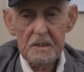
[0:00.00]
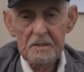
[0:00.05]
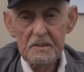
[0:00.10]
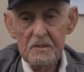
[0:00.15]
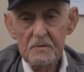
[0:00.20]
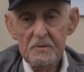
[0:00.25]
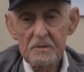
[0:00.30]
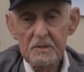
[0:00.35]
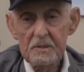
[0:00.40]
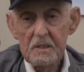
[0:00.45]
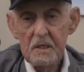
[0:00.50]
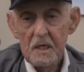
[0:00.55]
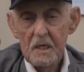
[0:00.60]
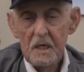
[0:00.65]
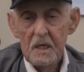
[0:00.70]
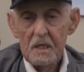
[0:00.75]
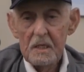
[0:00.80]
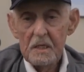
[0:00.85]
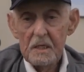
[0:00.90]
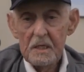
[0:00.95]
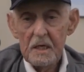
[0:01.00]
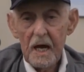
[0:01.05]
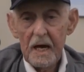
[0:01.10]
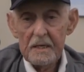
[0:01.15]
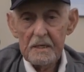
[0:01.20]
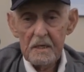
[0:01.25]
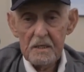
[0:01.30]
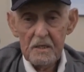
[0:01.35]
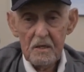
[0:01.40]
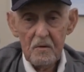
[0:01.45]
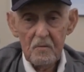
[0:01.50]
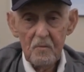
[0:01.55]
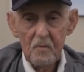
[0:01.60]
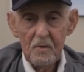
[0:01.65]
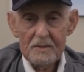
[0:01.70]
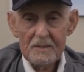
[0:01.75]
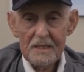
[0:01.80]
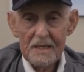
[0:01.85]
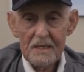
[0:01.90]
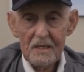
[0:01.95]
this is, I don't know
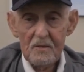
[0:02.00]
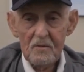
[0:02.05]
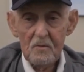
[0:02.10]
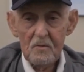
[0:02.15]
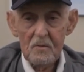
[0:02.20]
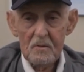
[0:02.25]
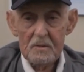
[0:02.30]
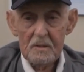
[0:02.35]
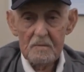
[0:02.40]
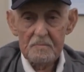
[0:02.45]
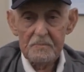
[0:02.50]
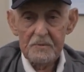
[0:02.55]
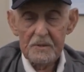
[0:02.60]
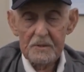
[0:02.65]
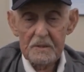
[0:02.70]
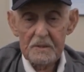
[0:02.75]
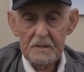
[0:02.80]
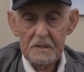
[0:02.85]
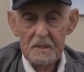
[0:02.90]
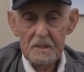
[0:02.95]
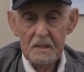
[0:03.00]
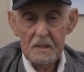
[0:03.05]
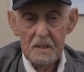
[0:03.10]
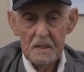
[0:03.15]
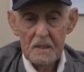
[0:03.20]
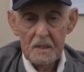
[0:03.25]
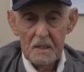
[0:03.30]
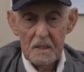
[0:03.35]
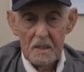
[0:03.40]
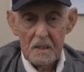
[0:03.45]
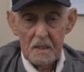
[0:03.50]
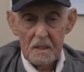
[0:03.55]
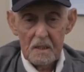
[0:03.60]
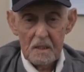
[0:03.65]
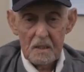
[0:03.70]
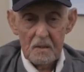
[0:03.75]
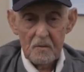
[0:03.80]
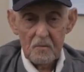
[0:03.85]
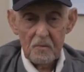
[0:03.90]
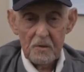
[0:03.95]
what they called it, but uh,
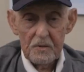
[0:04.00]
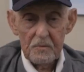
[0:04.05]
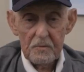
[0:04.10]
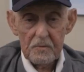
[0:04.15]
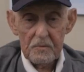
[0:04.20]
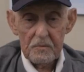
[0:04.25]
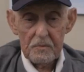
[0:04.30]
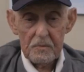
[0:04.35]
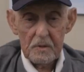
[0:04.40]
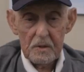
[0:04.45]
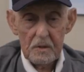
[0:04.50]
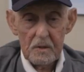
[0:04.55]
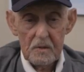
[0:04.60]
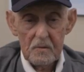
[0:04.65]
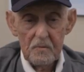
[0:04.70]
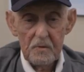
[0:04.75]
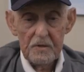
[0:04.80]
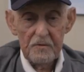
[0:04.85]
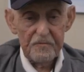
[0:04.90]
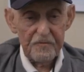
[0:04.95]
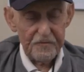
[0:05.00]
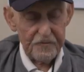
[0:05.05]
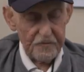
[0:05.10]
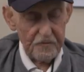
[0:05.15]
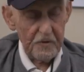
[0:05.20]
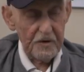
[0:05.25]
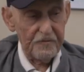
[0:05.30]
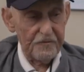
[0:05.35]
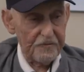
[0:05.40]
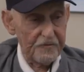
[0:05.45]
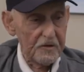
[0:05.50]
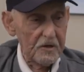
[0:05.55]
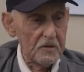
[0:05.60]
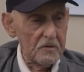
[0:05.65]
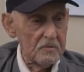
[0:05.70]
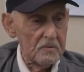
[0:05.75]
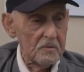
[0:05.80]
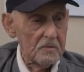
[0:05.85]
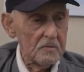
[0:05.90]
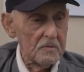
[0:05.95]
we were uh, we we
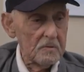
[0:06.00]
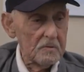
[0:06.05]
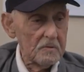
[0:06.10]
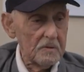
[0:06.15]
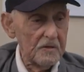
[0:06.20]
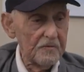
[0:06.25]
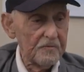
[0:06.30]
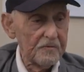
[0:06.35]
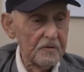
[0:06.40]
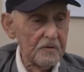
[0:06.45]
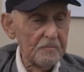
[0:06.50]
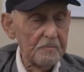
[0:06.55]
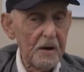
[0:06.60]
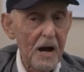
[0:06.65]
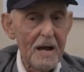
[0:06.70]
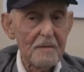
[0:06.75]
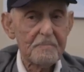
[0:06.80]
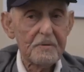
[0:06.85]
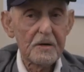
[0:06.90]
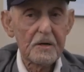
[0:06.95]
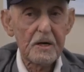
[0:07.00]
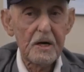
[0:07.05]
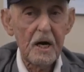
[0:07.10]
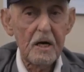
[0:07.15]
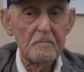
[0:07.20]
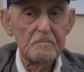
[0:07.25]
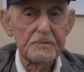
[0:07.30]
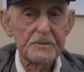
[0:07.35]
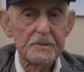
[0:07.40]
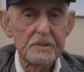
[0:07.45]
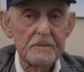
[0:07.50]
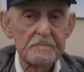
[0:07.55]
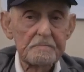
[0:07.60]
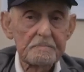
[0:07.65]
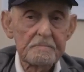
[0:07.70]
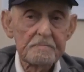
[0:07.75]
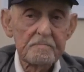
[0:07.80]
flew we flew Piper Cubs,